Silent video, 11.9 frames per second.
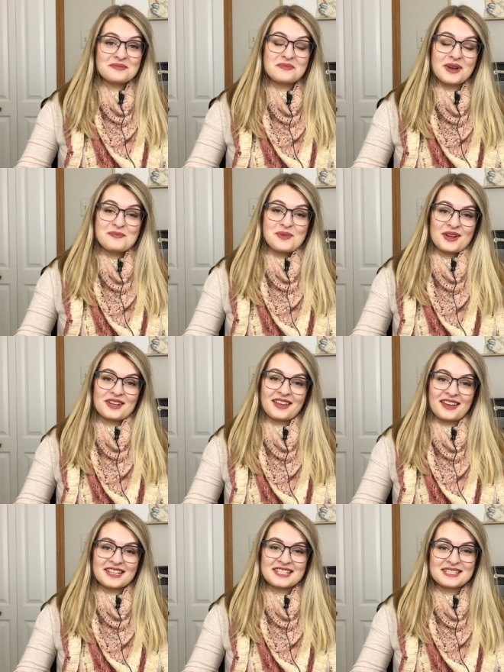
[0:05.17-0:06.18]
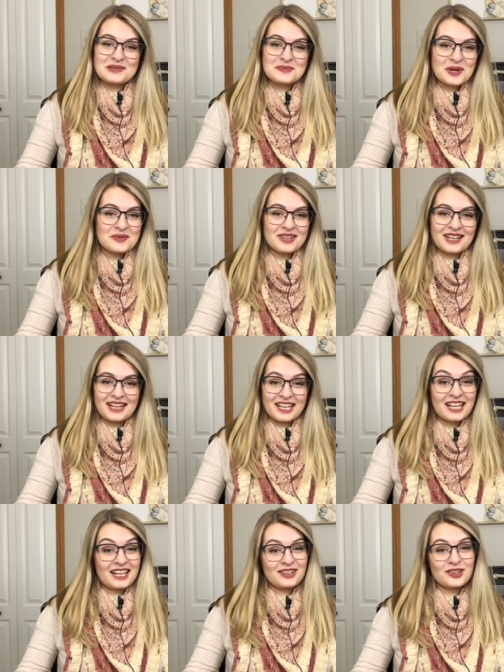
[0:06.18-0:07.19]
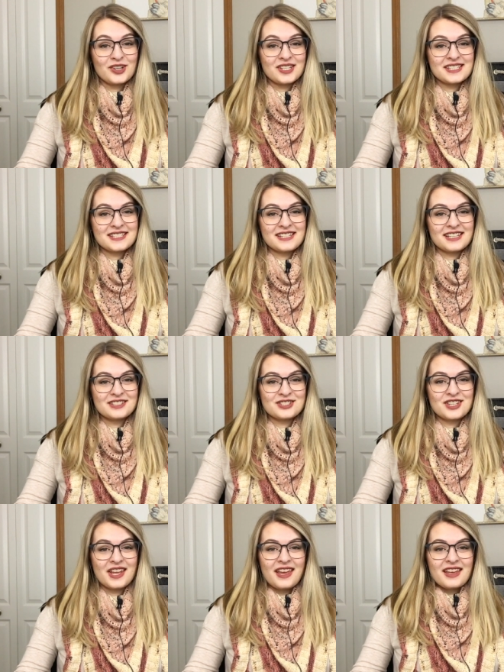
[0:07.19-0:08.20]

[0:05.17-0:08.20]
my podcast about knitting and cross stitch.